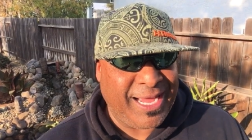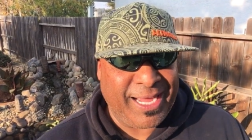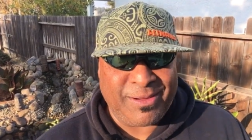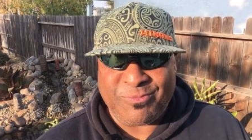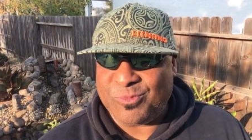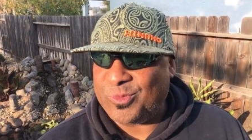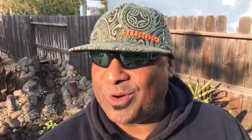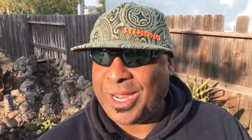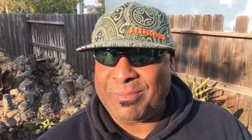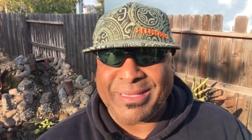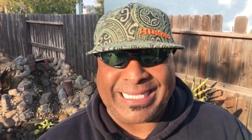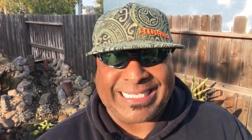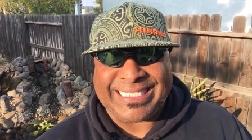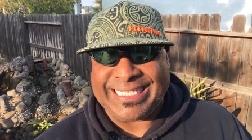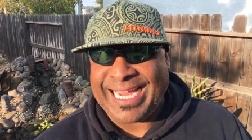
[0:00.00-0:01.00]
I'm I'm
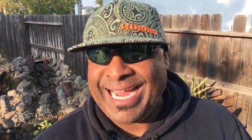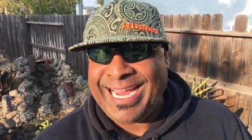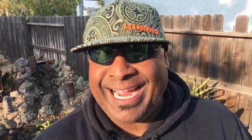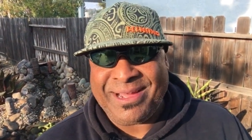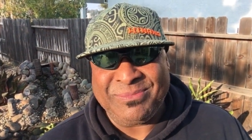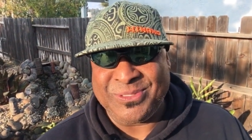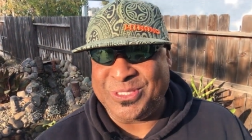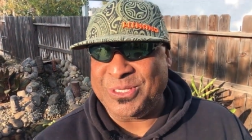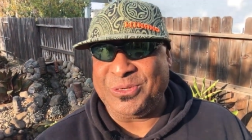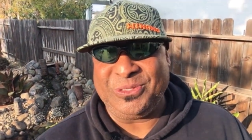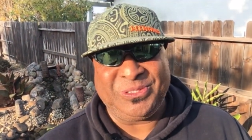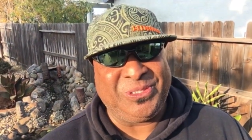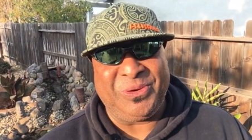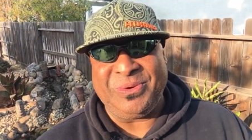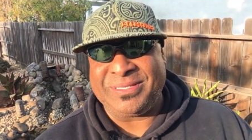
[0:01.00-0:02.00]
excited. I'm so,
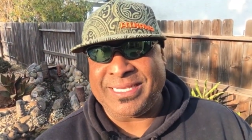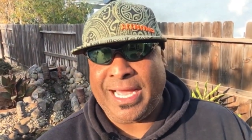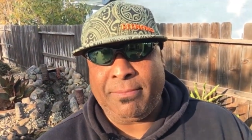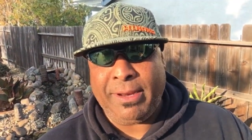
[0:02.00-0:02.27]
so excited.